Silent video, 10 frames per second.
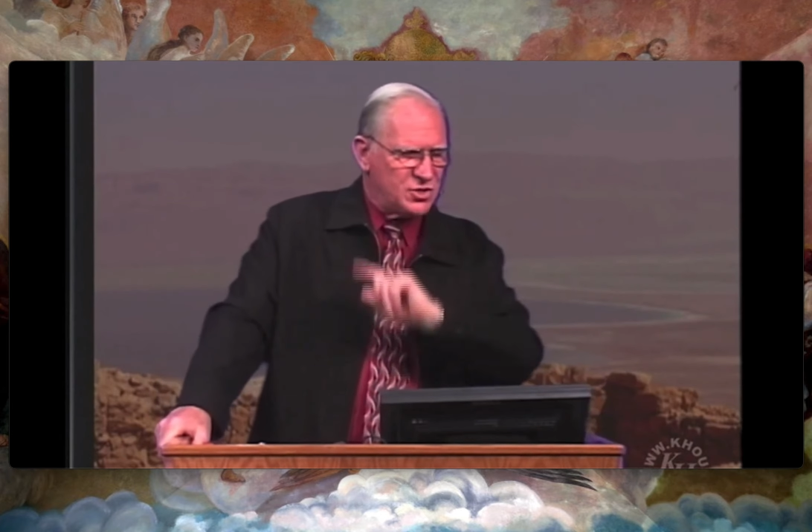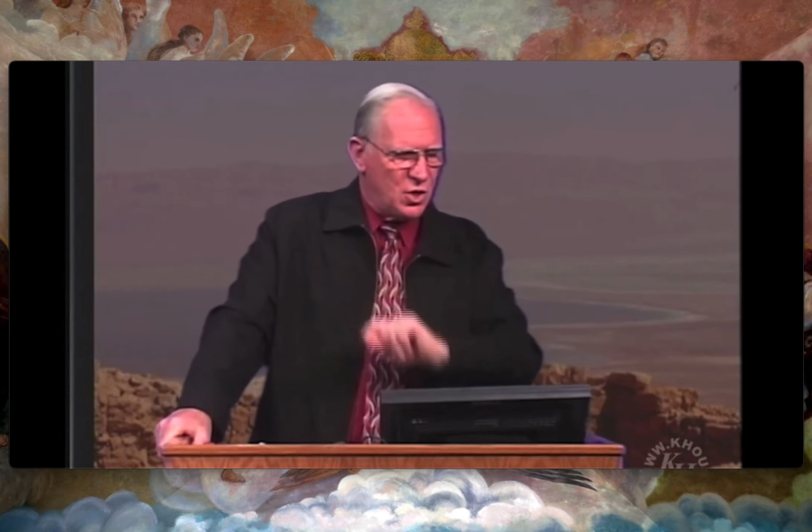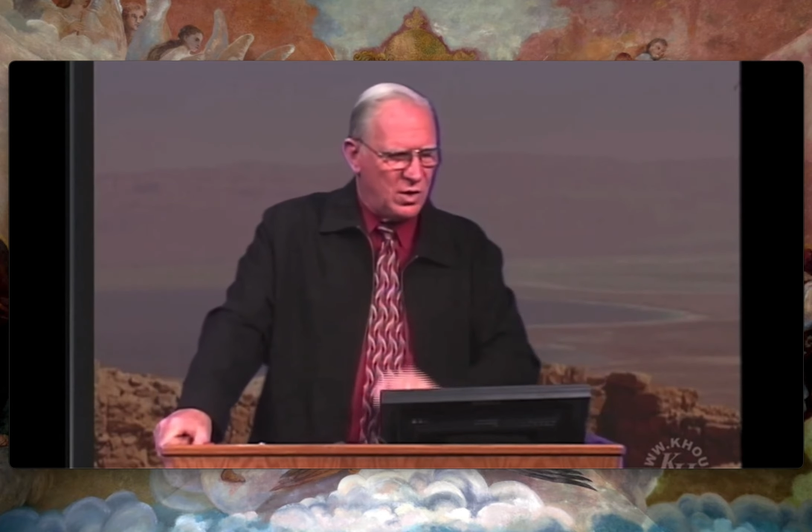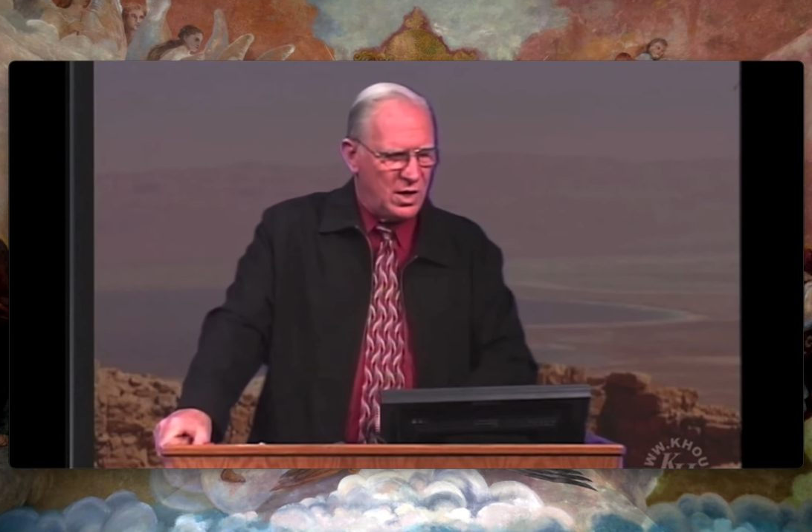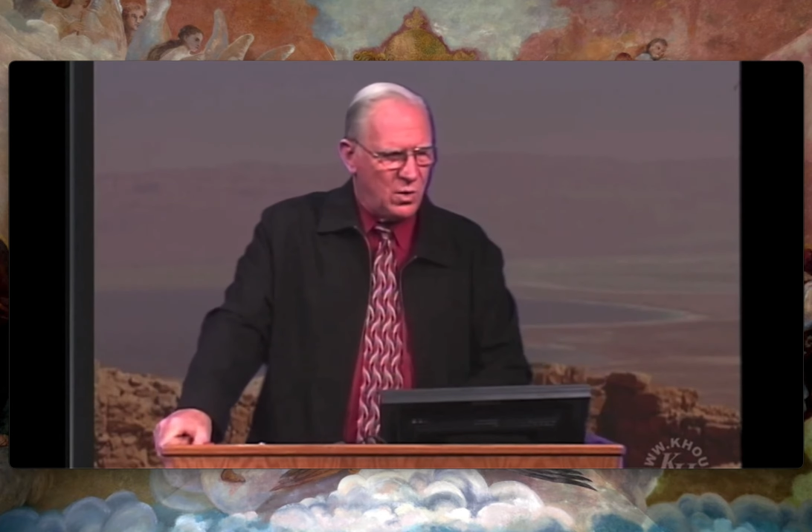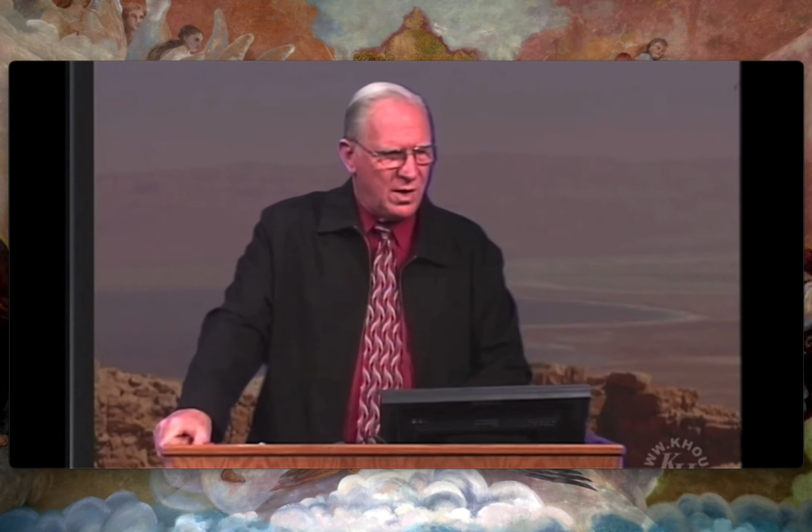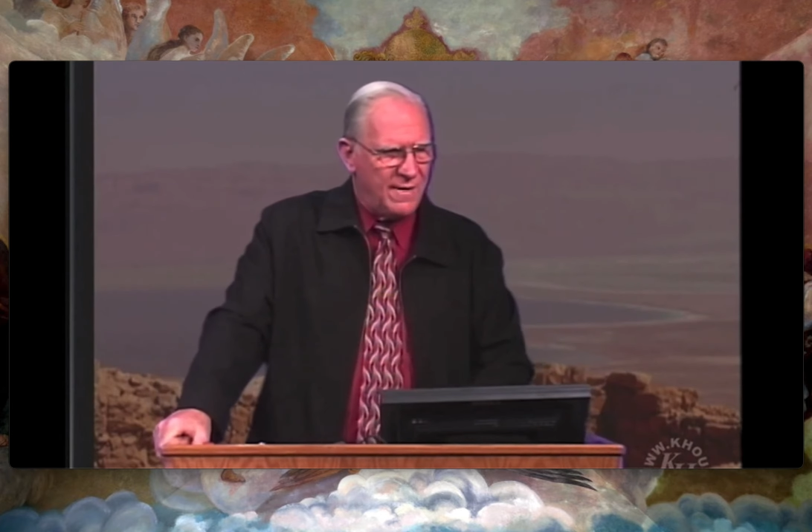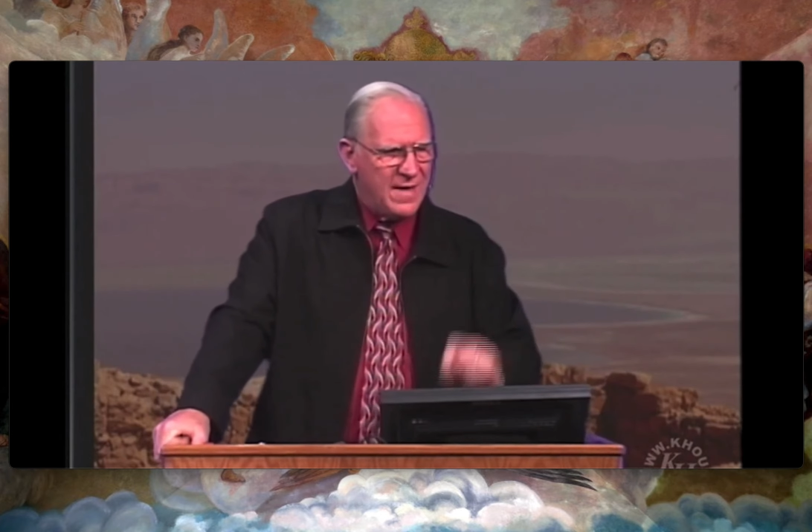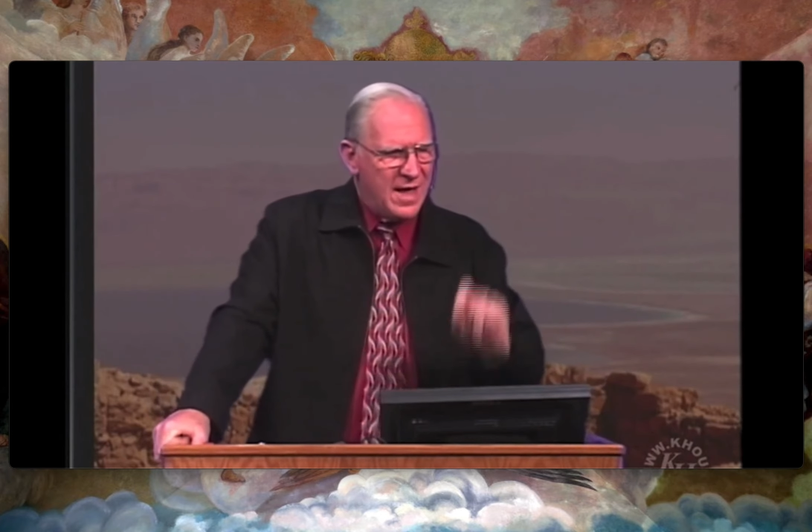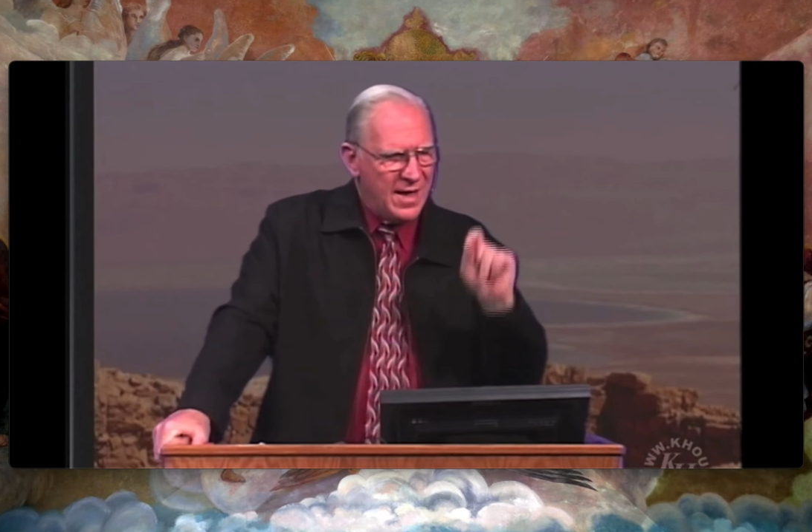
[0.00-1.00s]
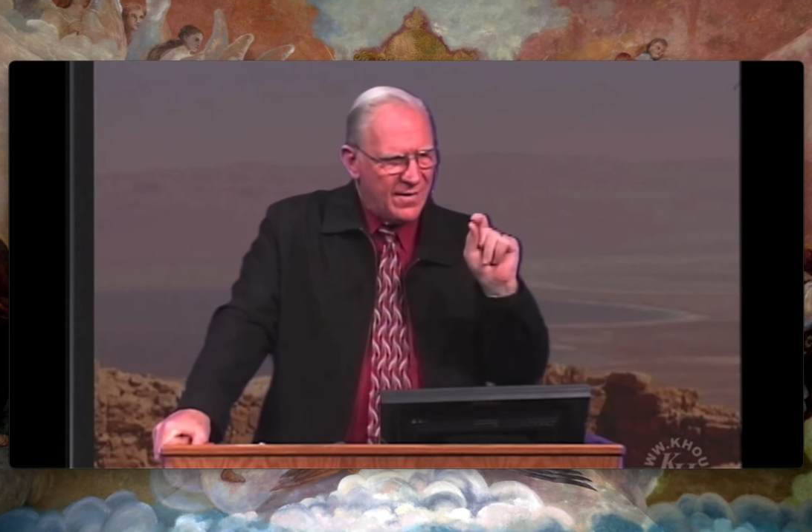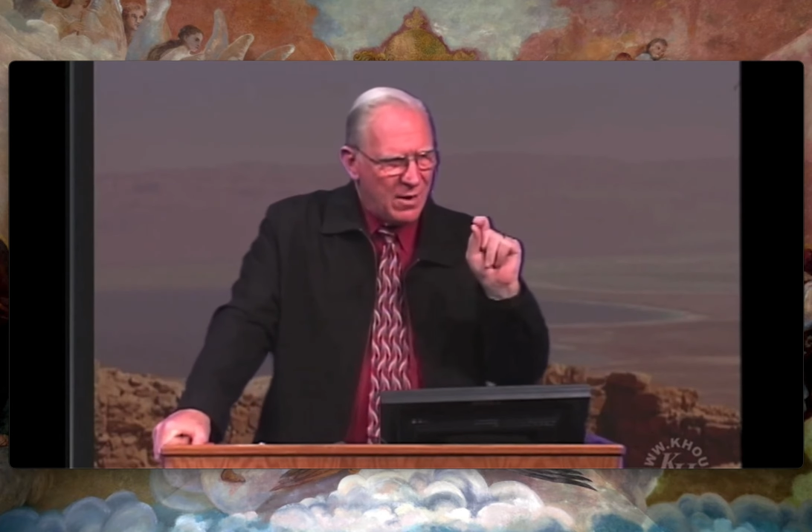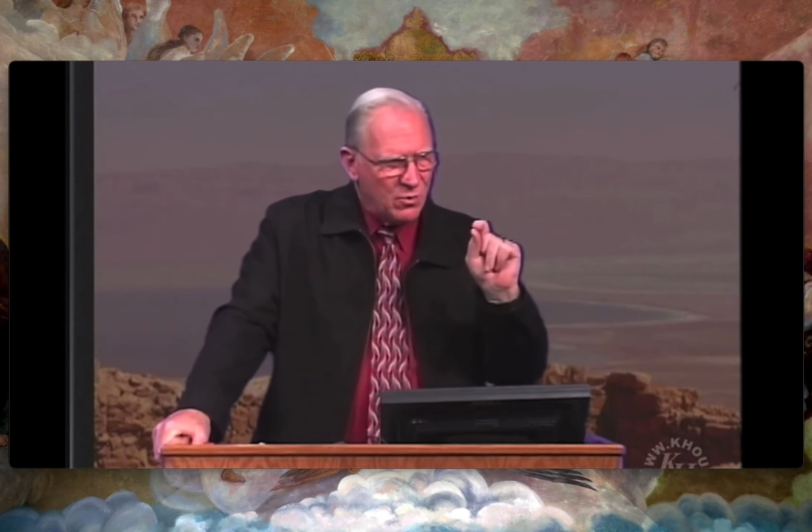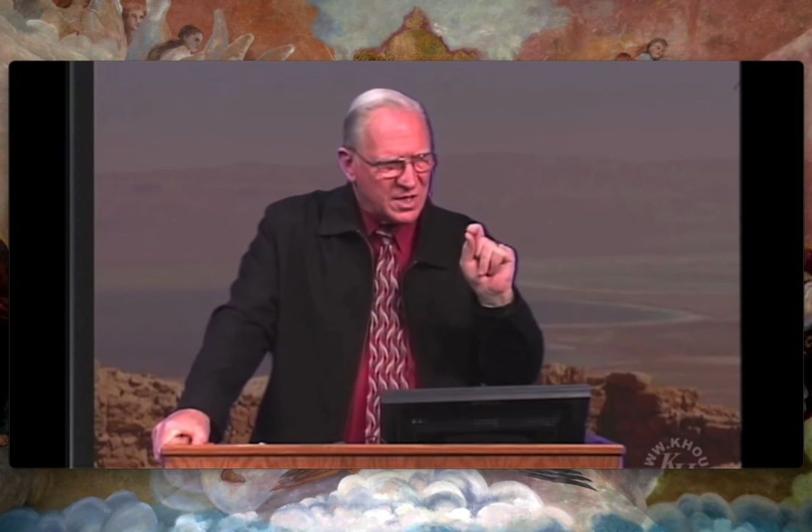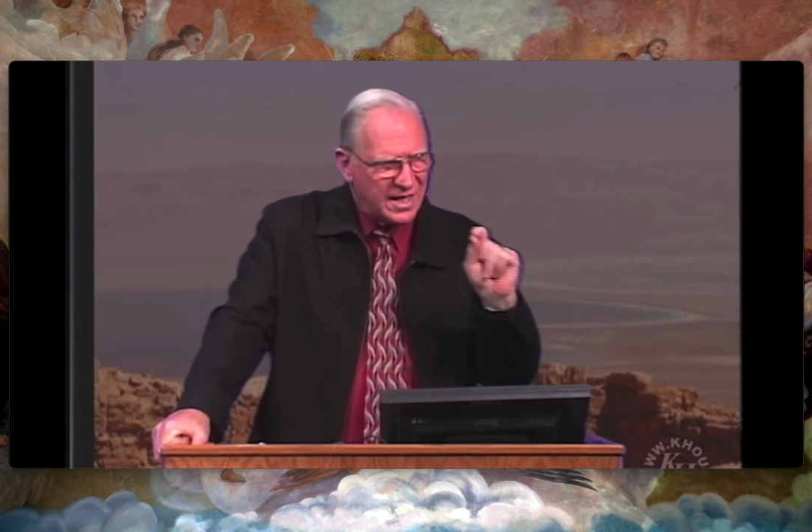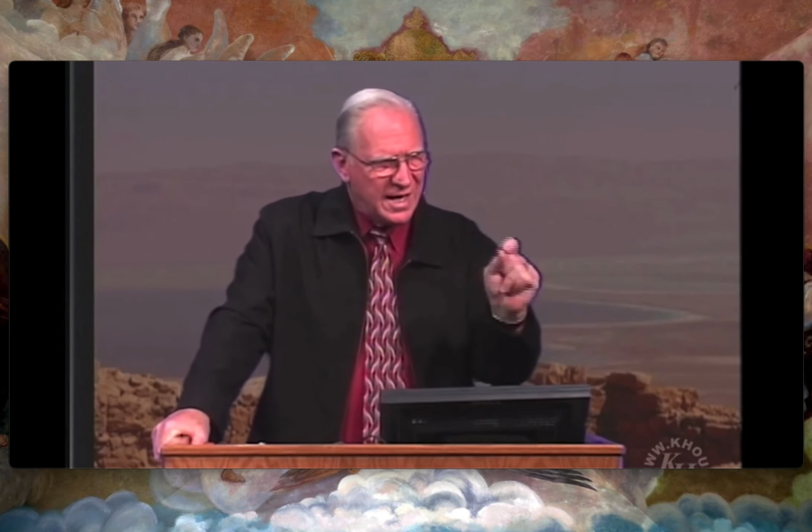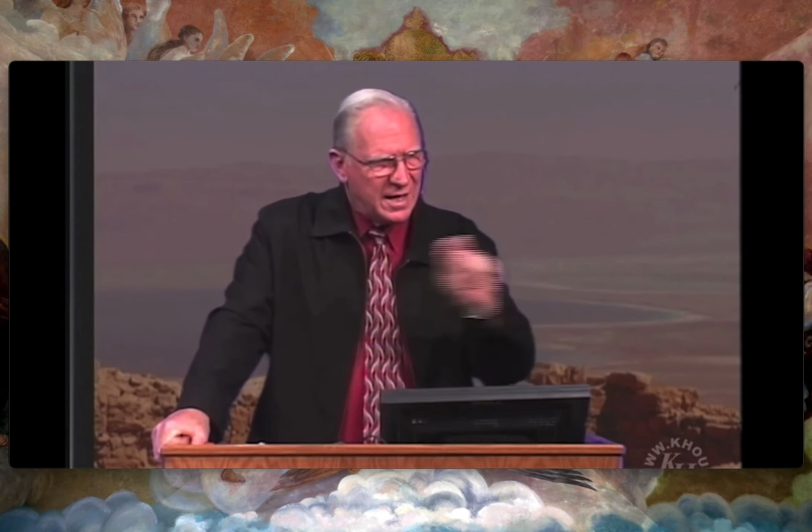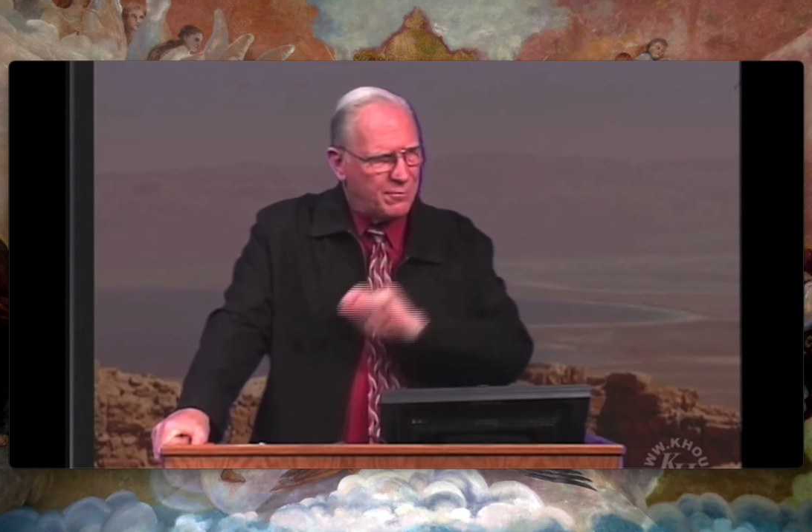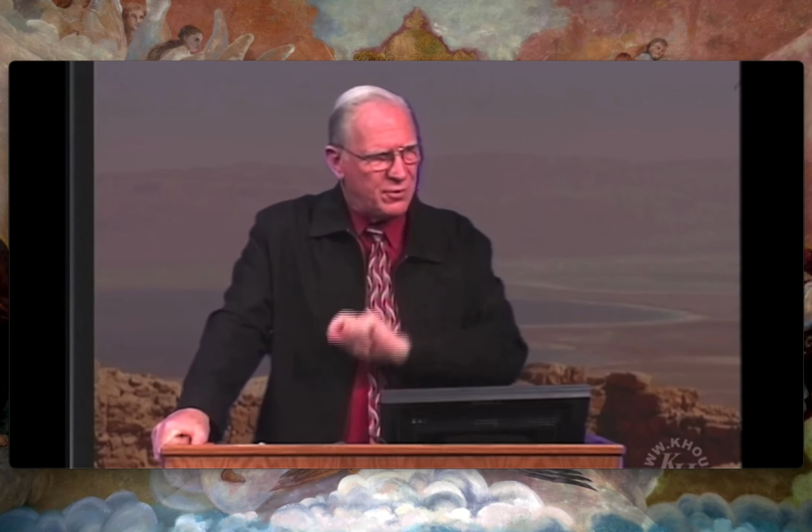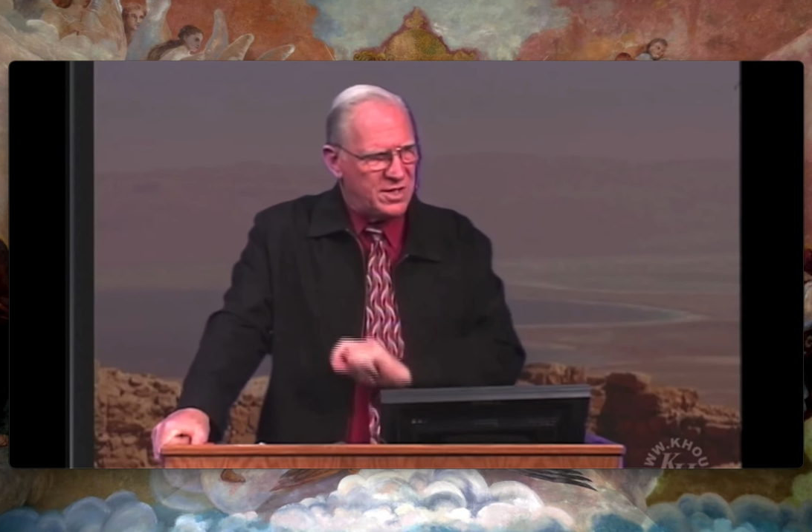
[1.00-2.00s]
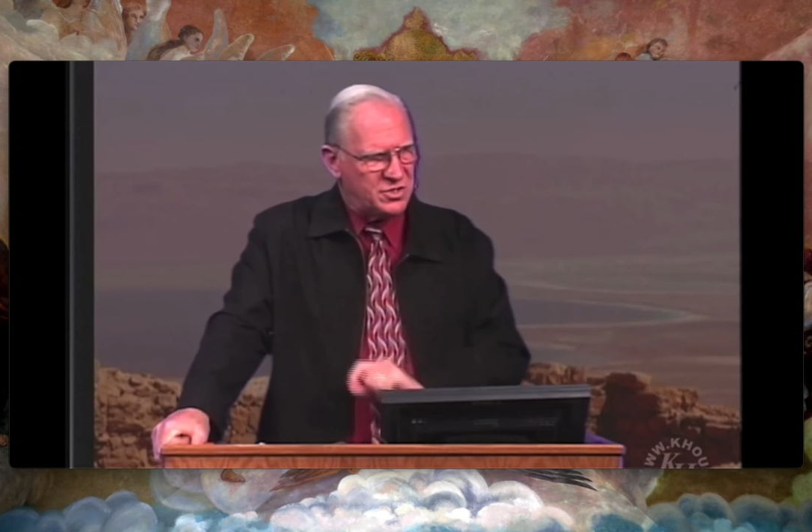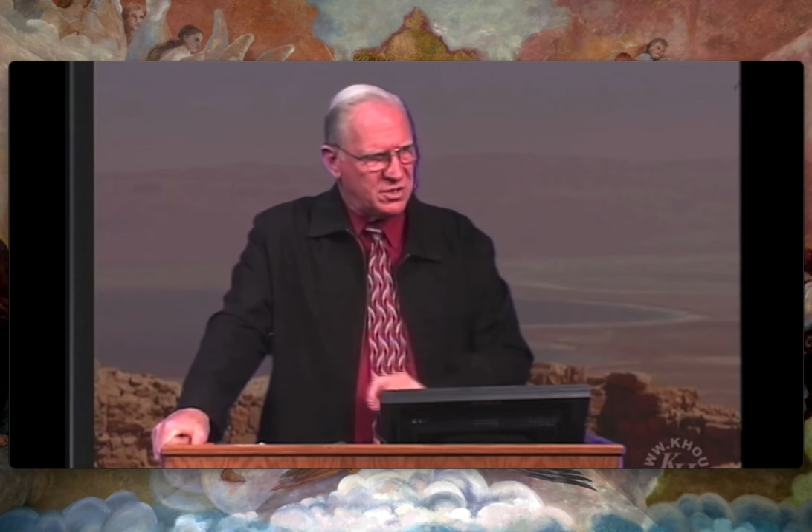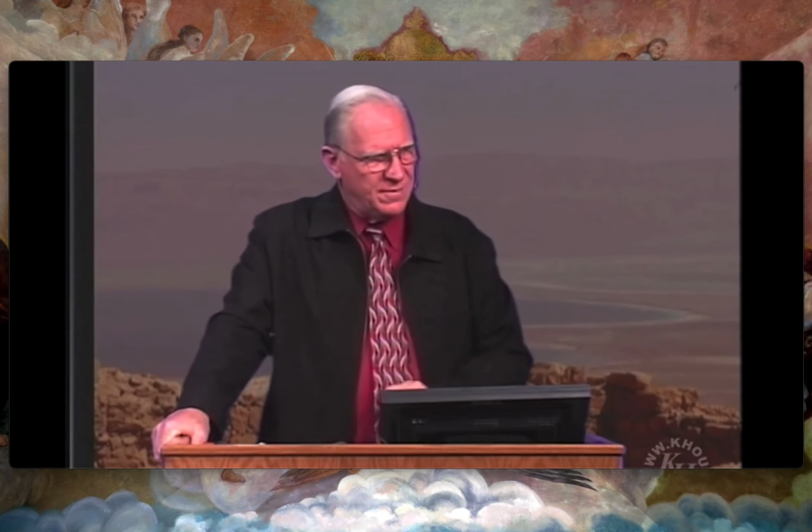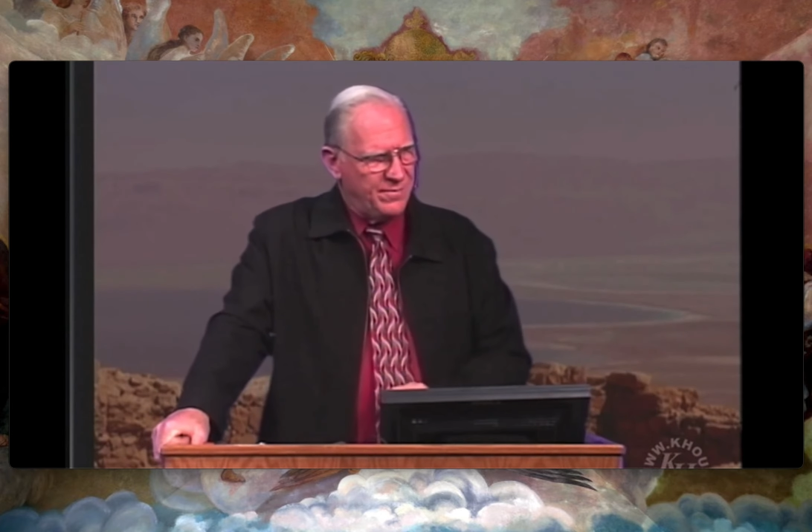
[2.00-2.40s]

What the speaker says: He's the only one that was a king and a priest.